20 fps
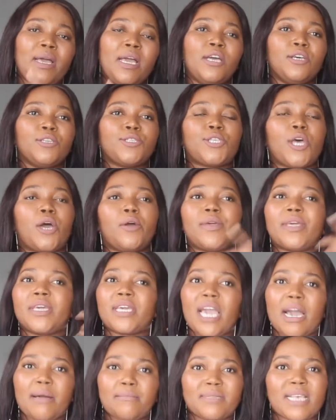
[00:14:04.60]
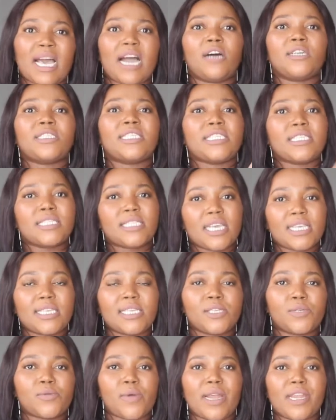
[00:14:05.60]
So he comes out, he says
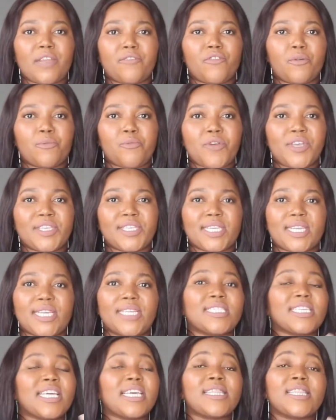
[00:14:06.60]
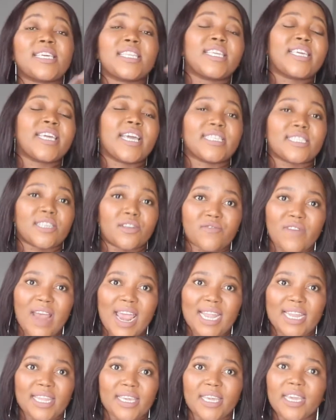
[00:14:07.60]
he's running for president, and then he has a
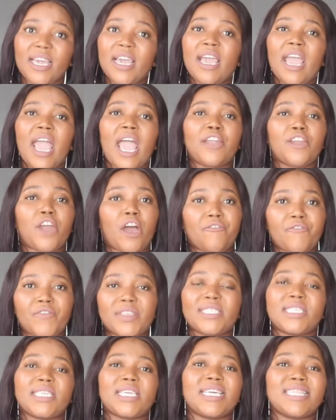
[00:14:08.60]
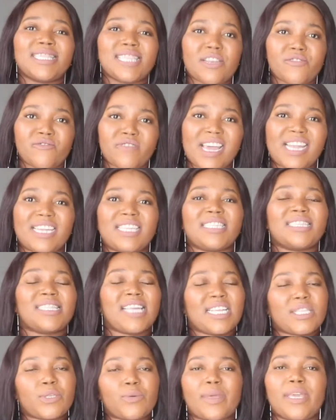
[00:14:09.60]
rally. And obviously in that rally,
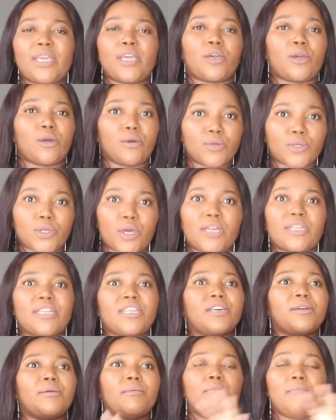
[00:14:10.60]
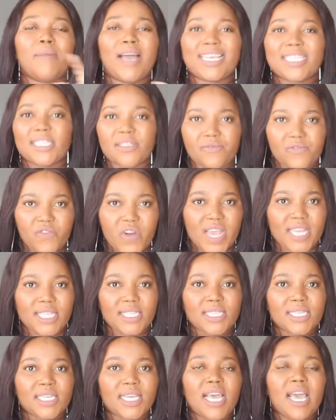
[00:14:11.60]
that's where he goes on a massive
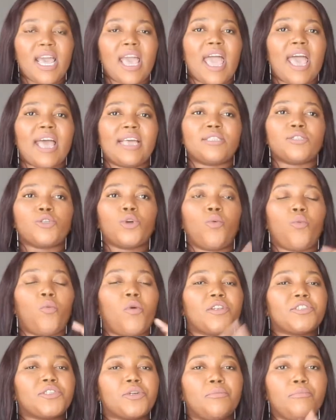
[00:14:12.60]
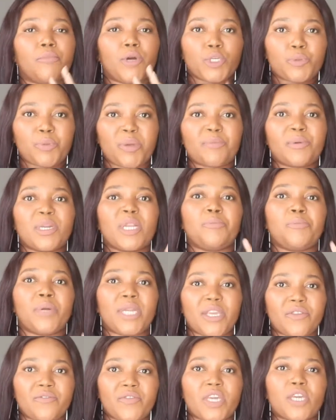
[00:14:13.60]
rant. And what most people are
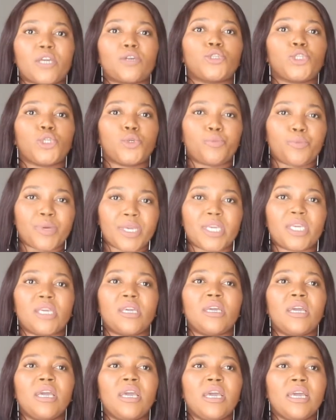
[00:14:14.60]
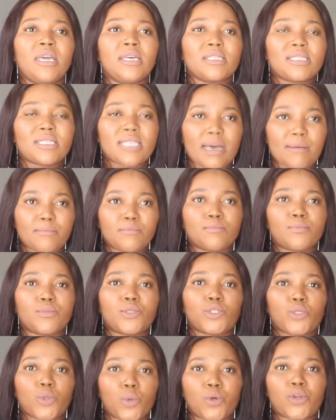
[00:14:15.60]
believing to be some
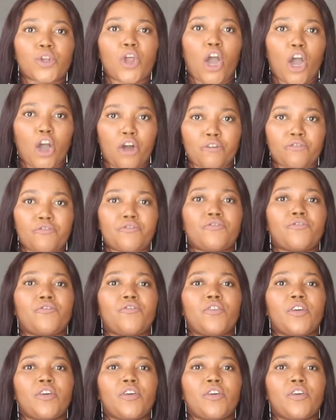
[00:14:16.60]
sort of